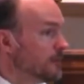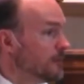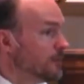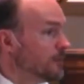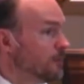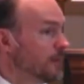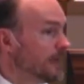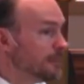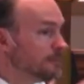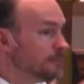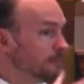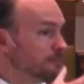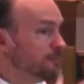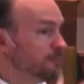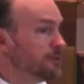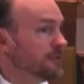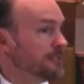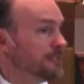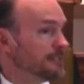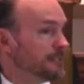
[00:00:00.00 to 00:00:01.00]
When
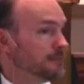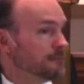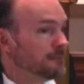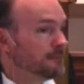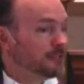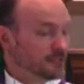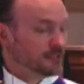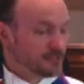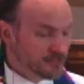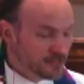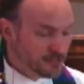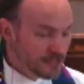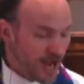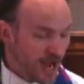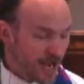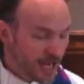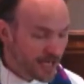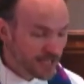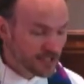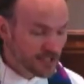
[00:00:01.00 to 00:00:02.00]
Buddhism
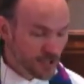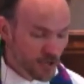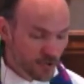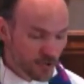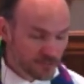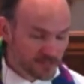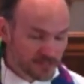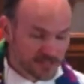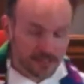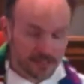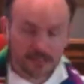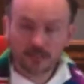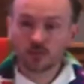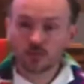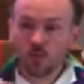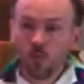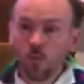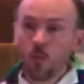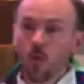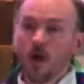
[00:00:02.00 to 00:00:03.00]
diagnoses
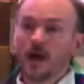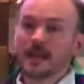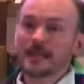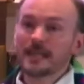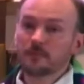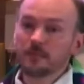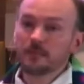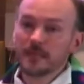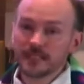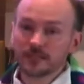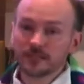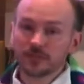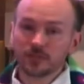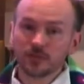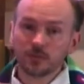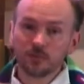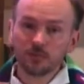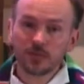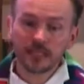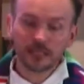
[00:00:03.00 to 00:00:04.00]
what it means to
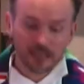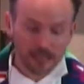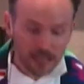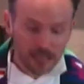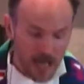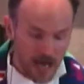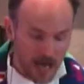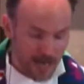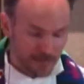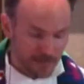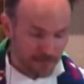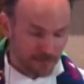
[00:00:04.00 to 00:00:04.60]
be alive,